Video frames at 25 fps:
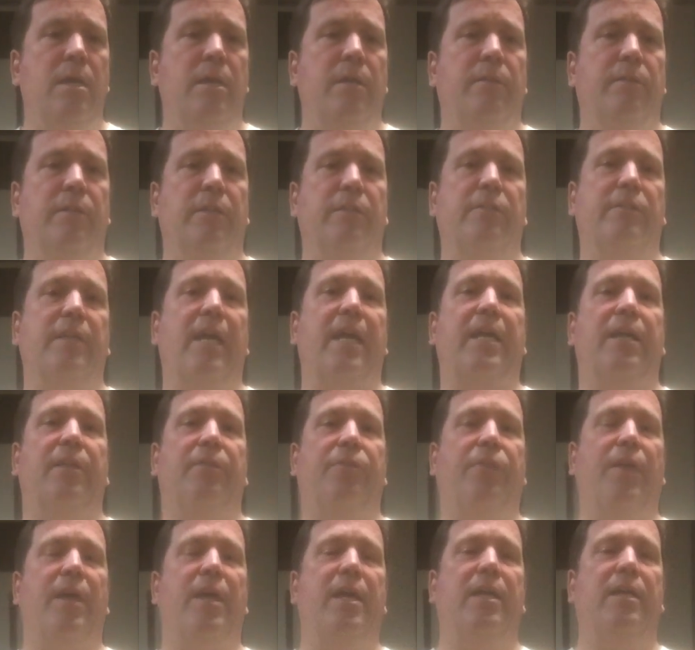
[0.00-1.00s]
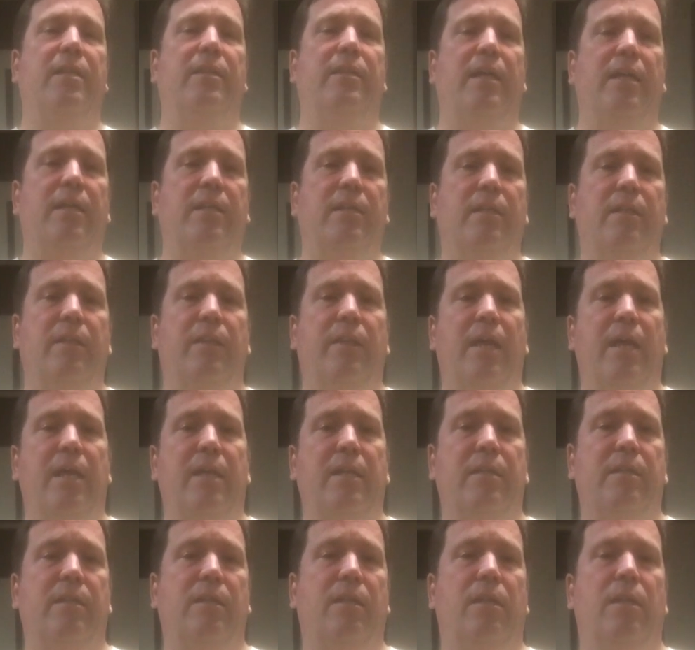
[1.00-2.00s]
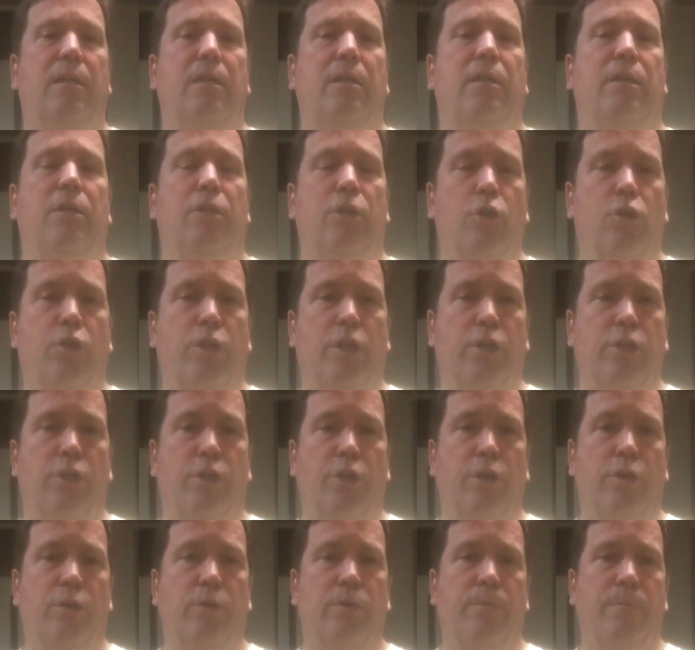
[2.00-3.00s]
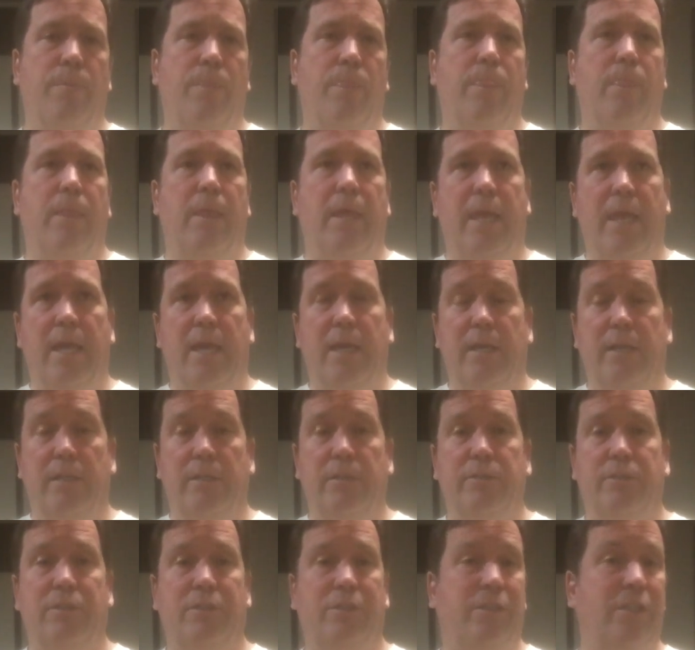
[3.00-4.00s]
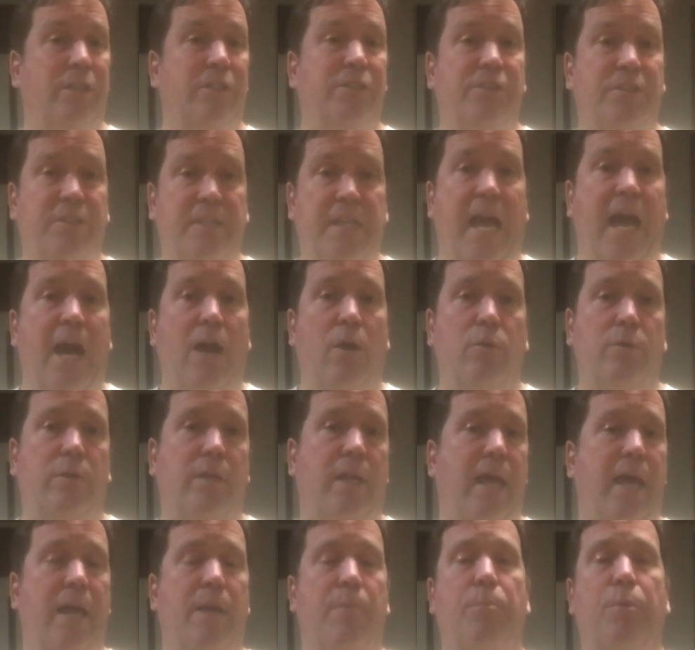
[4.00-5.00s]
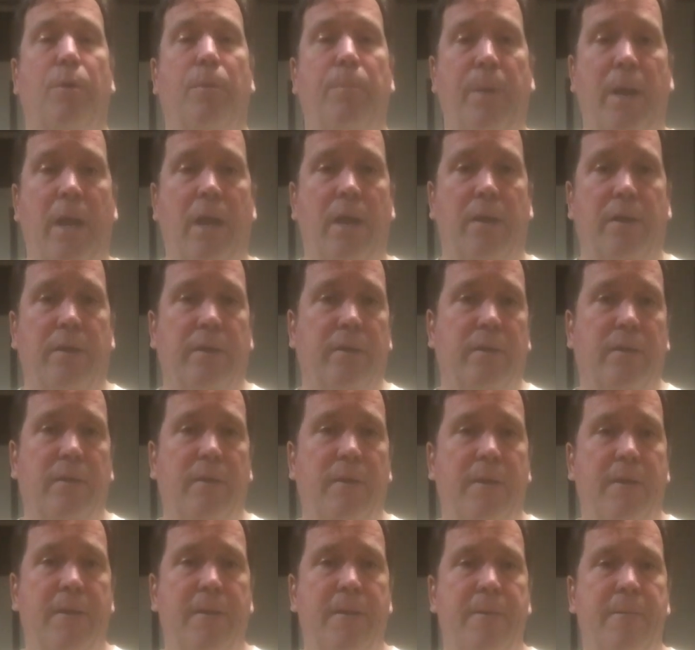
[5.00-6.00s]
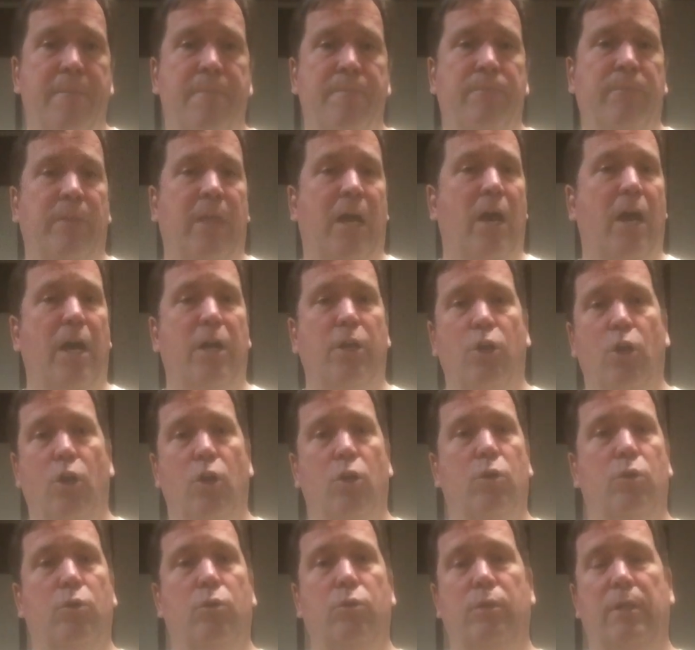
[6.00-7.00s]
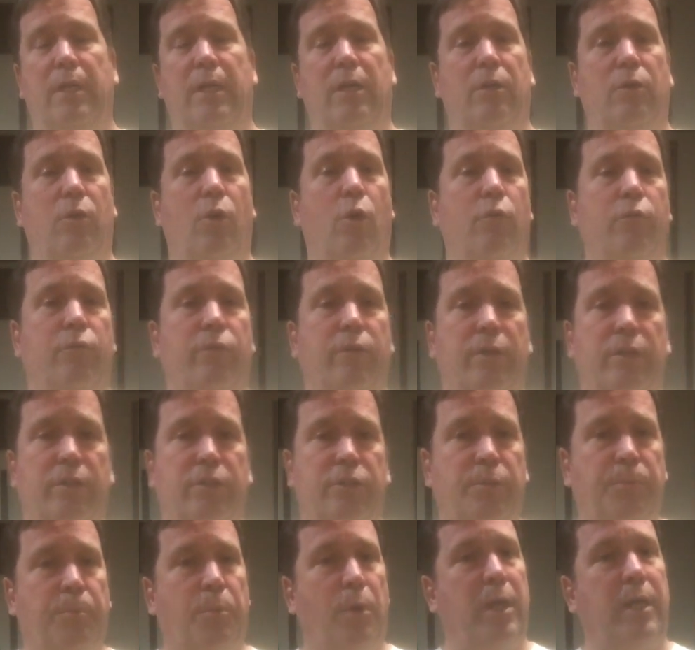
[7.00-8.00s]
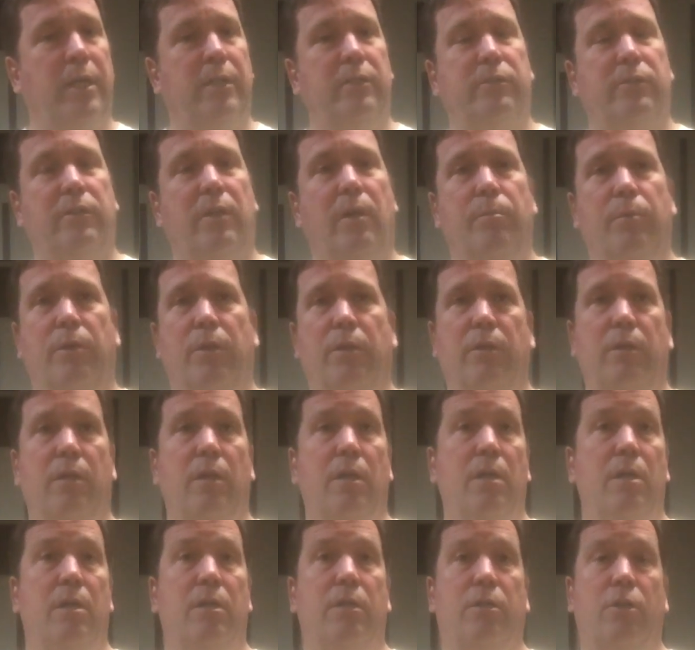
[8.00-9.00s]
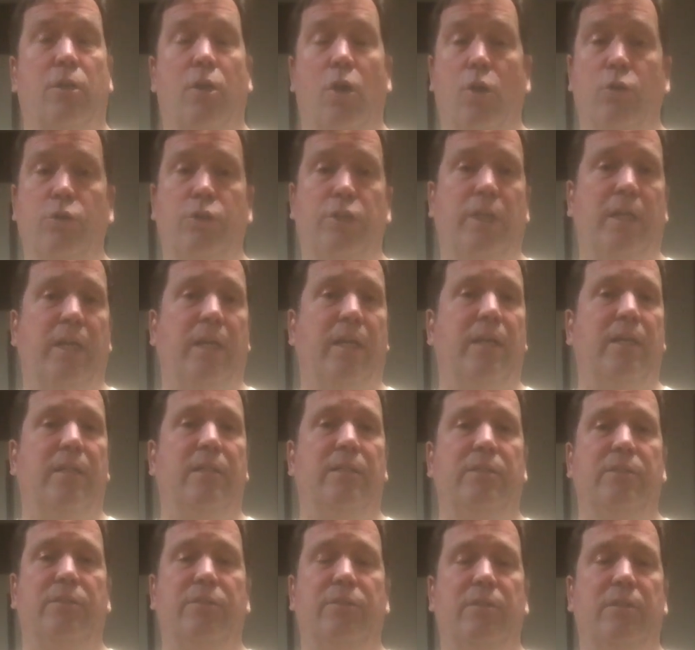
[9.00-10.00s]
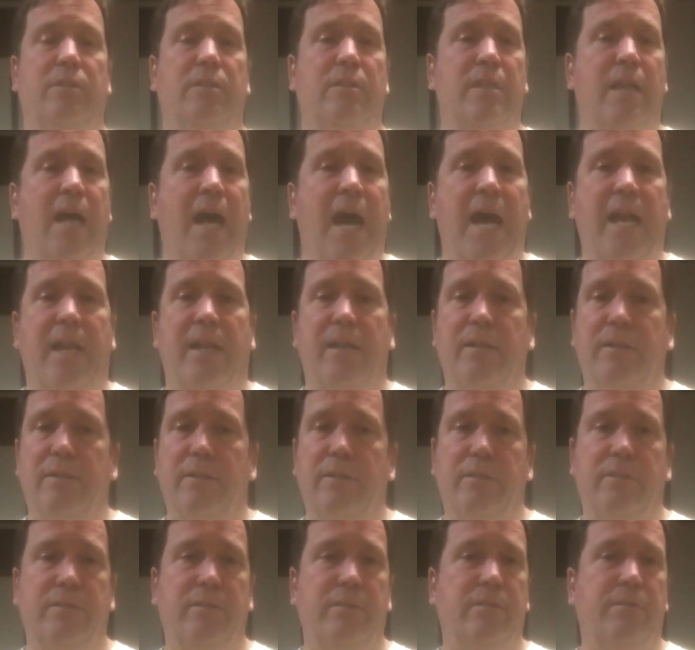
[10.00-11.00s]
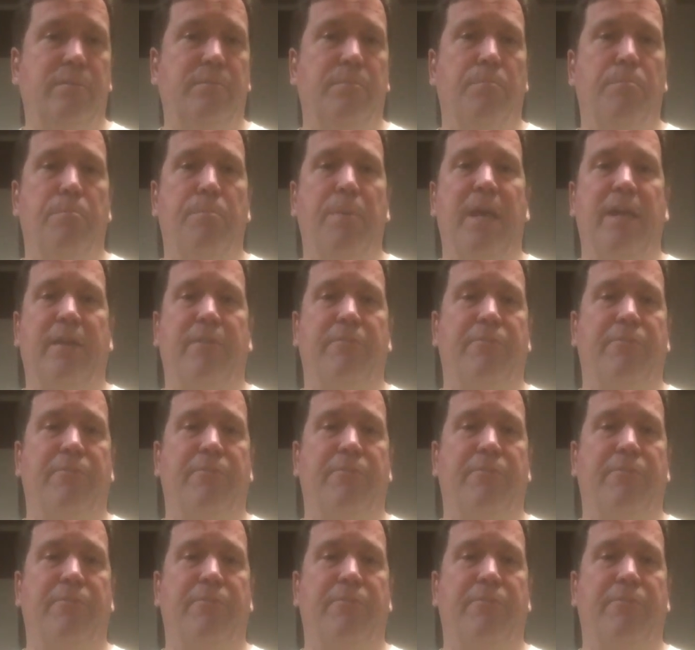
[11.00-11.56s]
The second thing that you can do is to scout and prepare. Now, I know over the spring and summer, coaching is not a big